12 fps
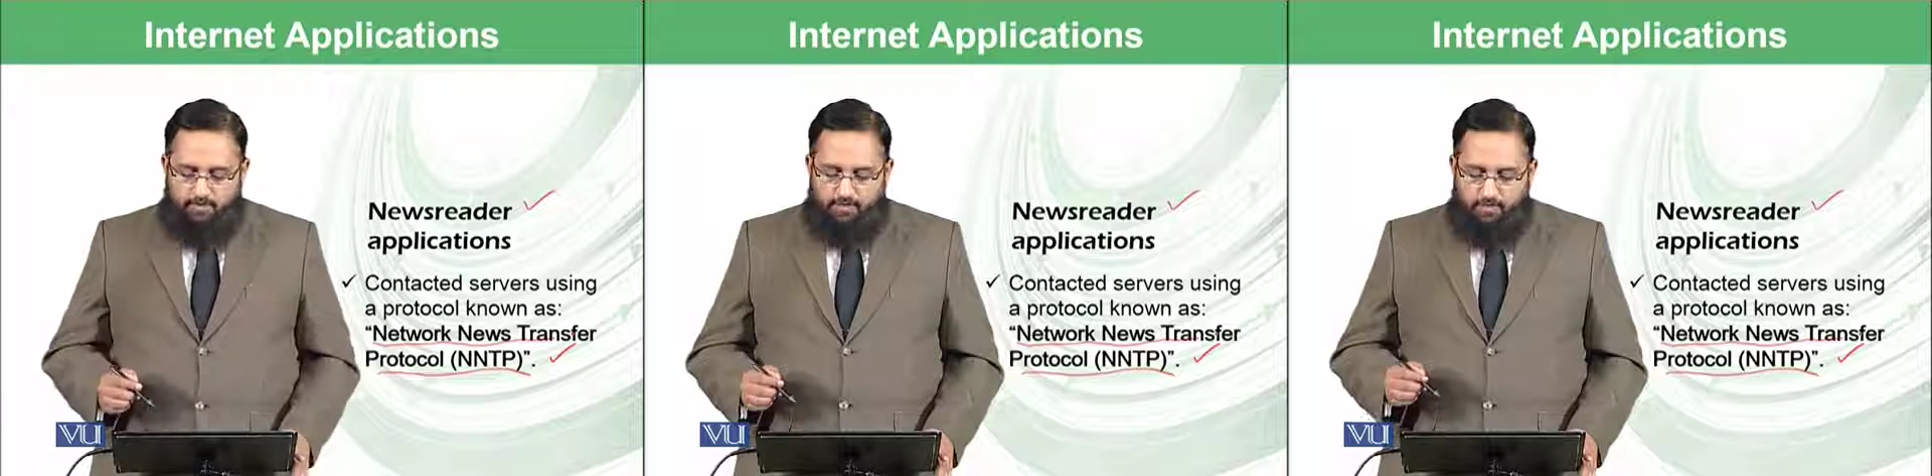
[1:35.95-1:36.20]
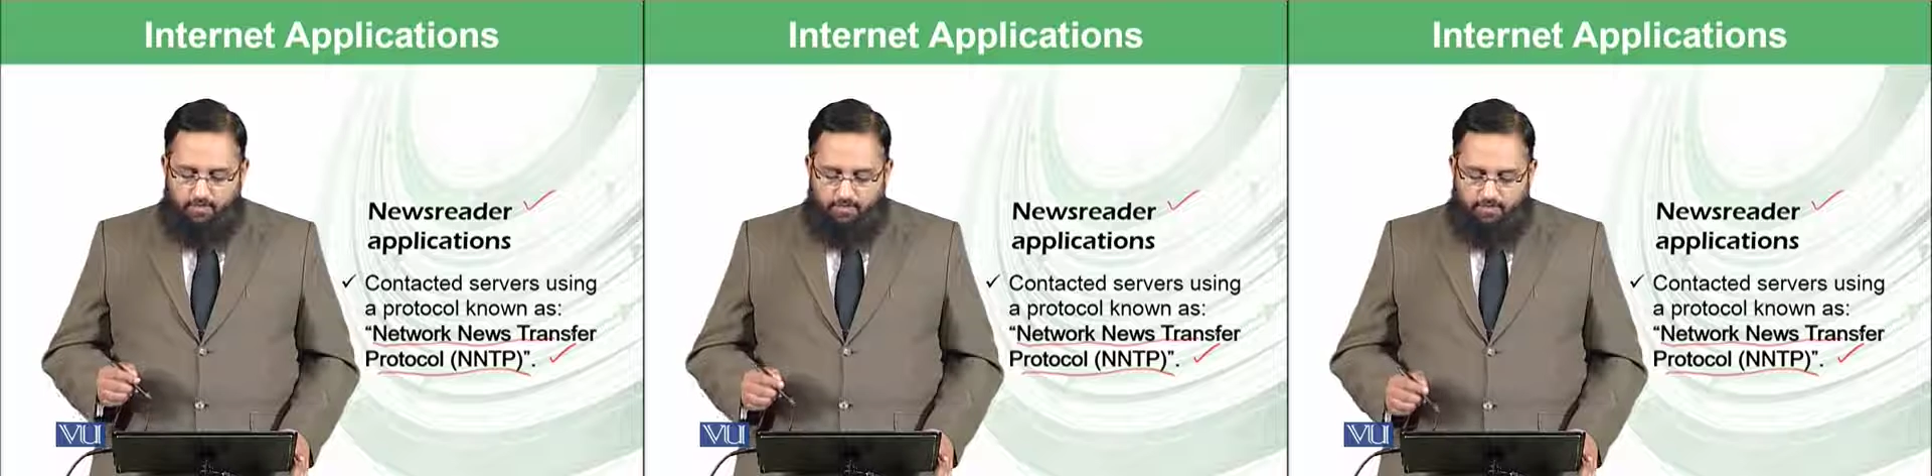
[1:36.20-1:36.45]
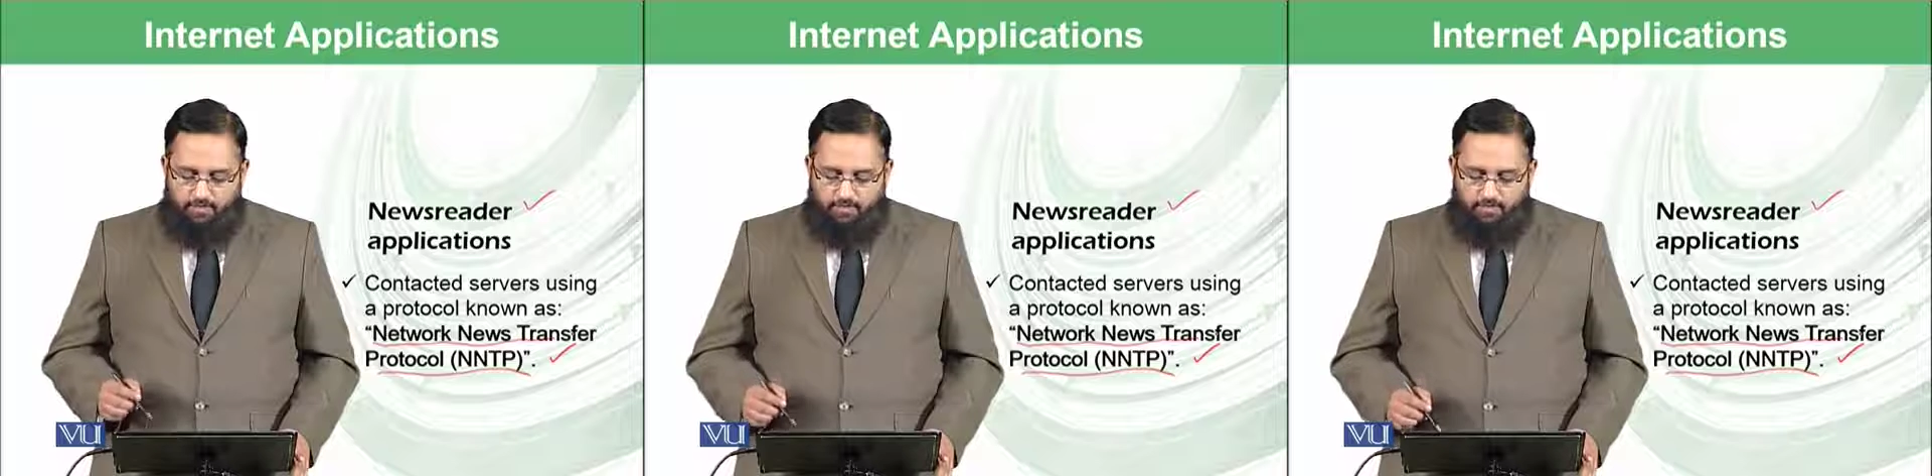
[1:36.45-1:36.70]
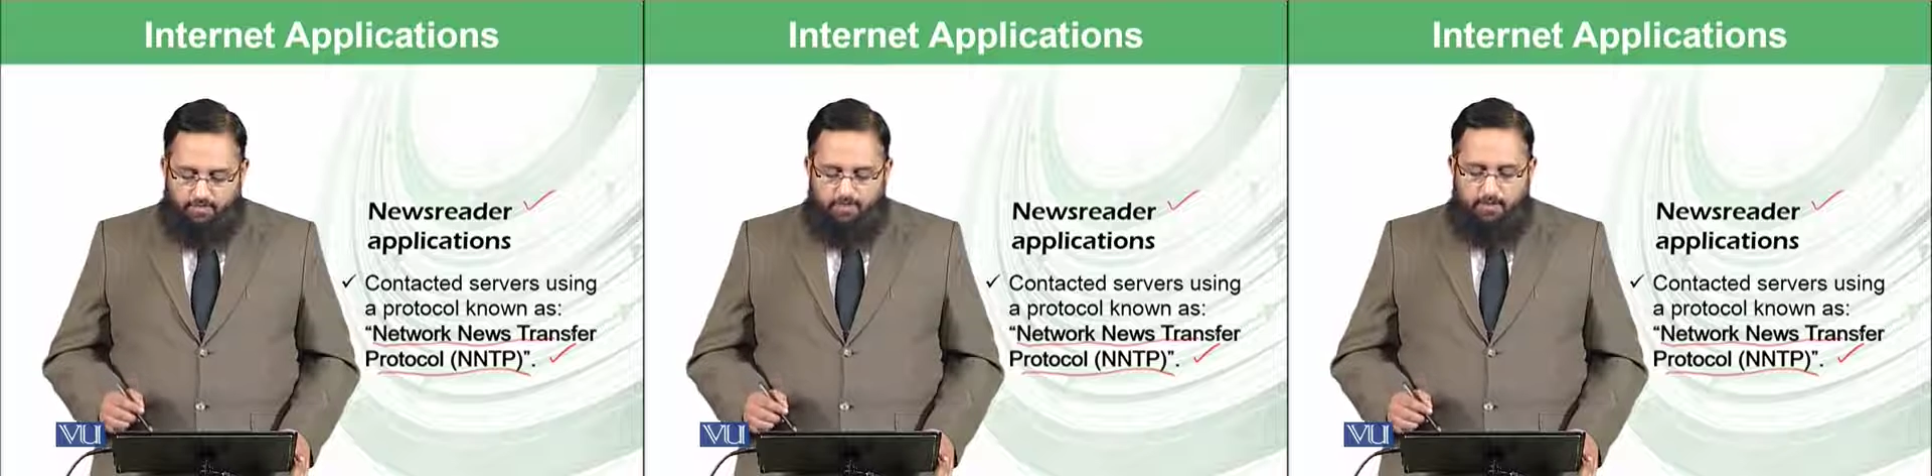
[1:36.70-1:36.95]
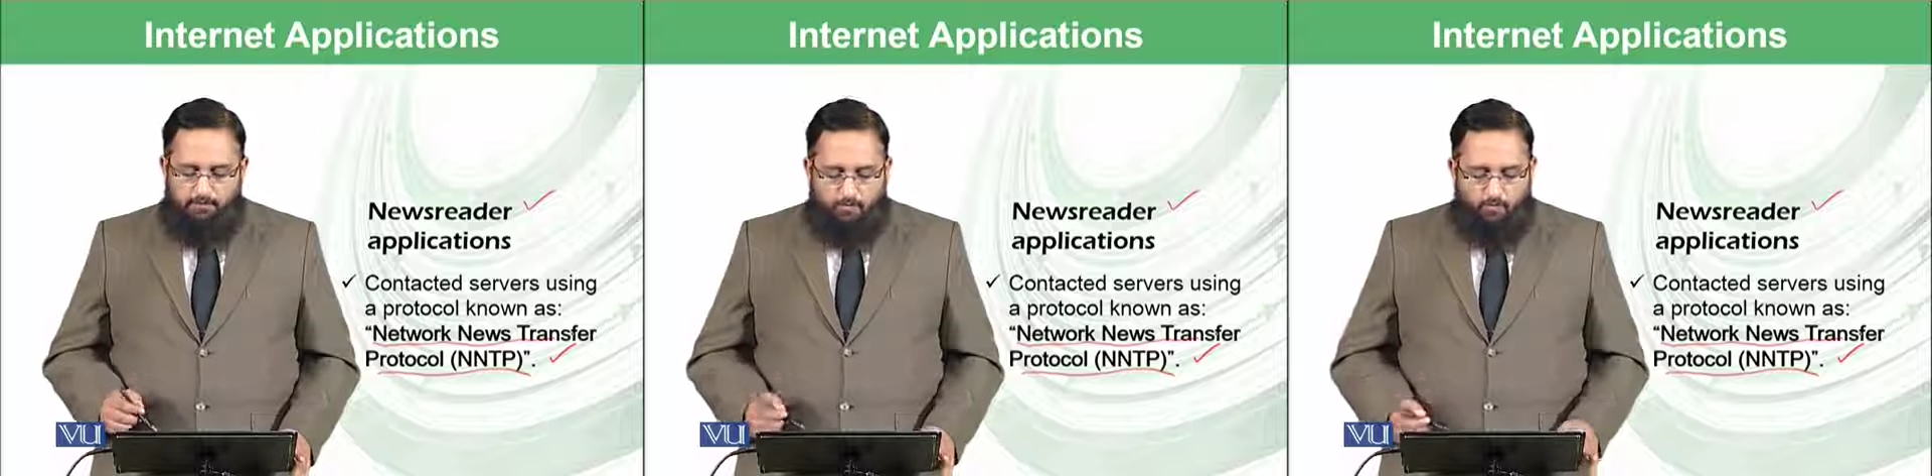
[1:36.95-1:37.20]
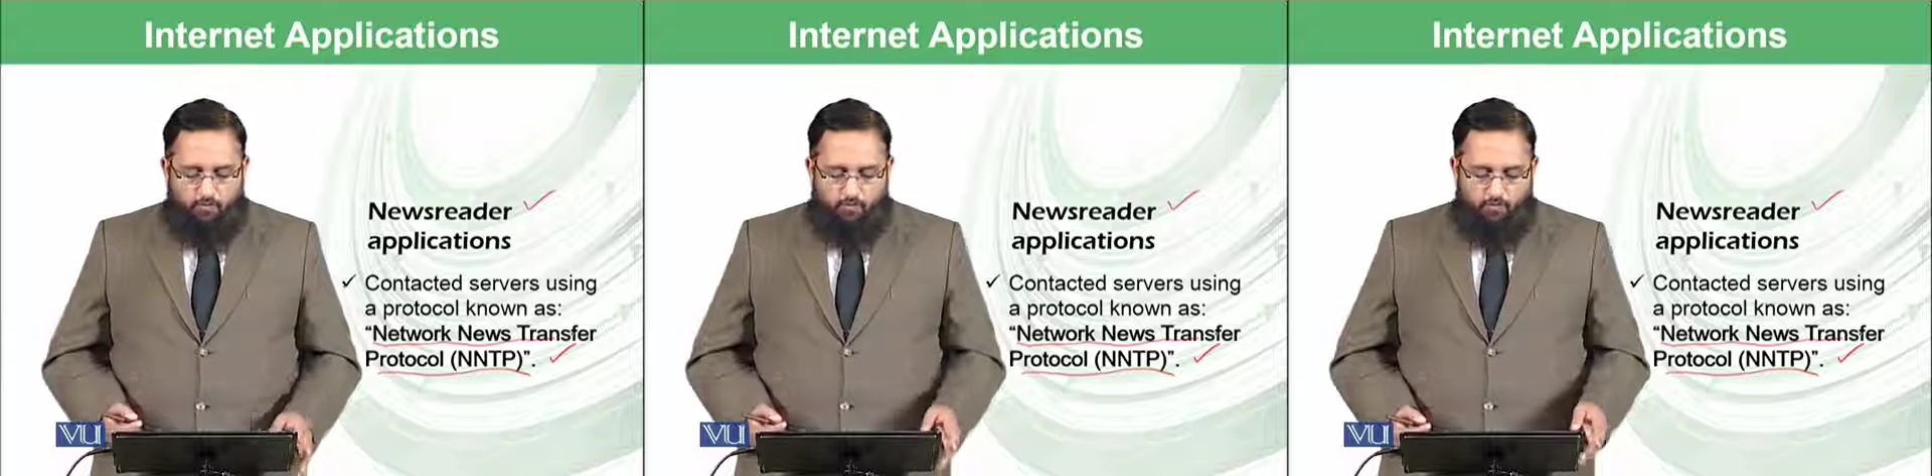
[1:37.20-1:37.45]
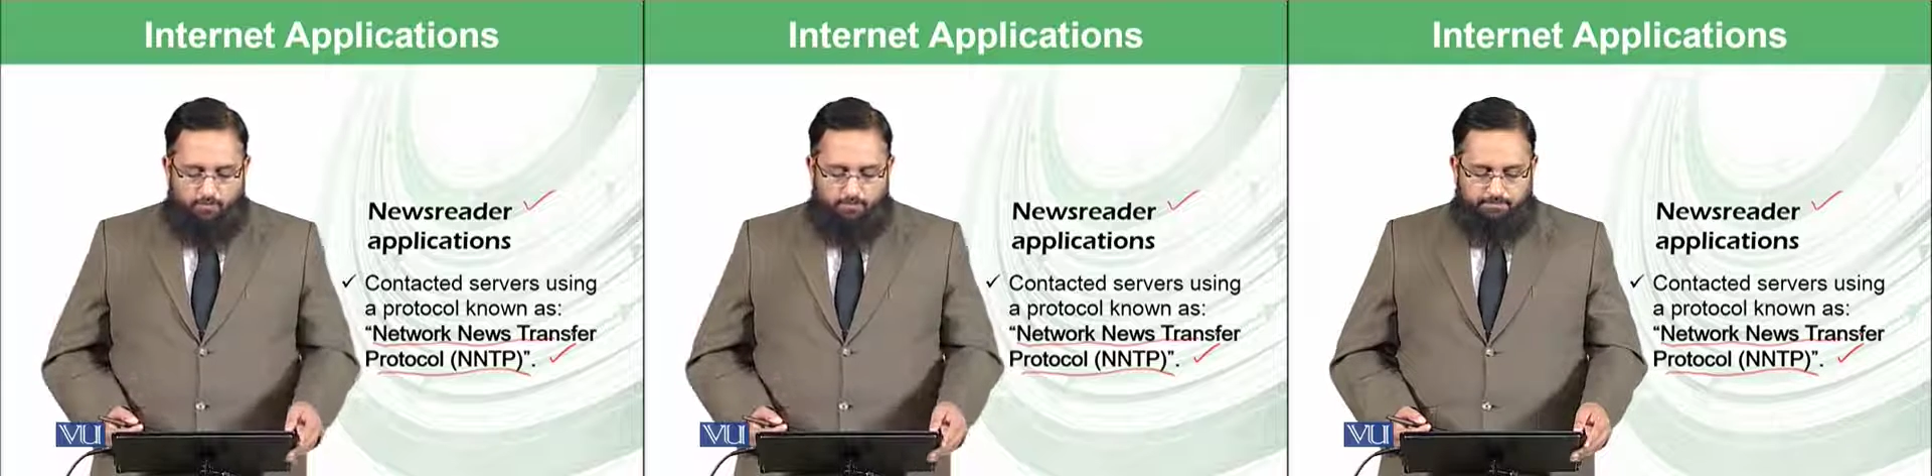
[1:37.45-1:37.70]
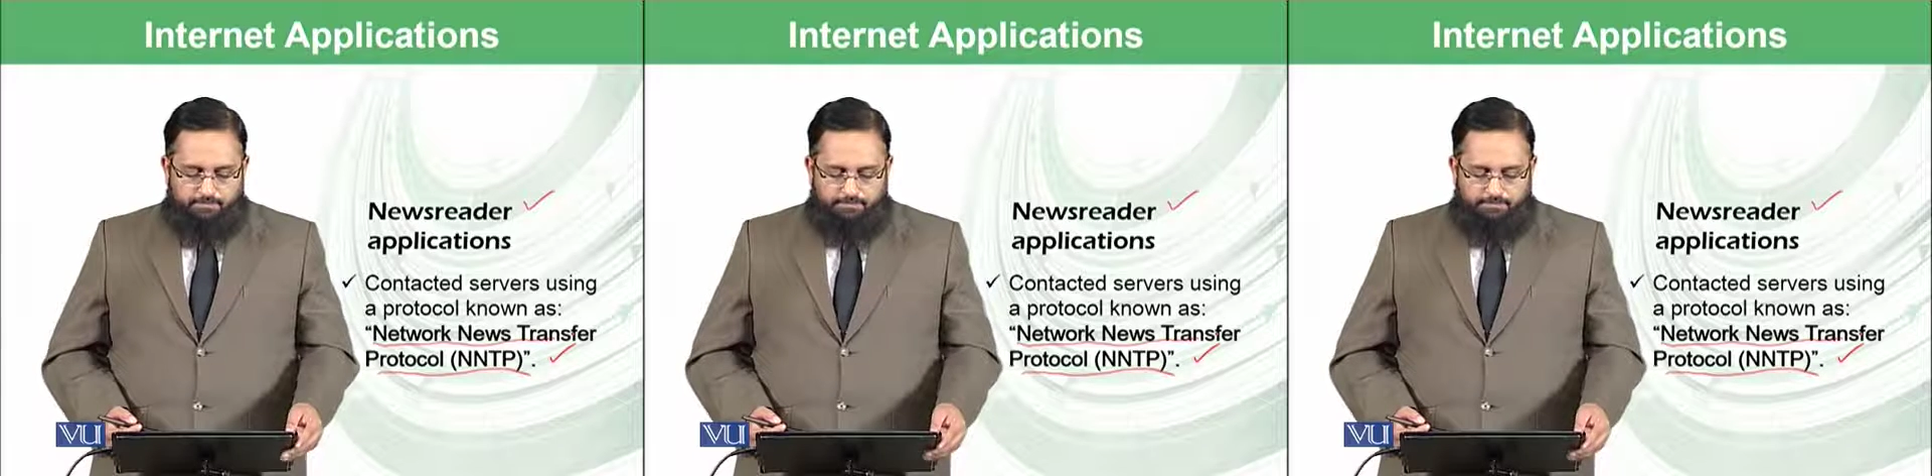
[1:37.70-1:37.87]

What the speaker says: news transfer protocol.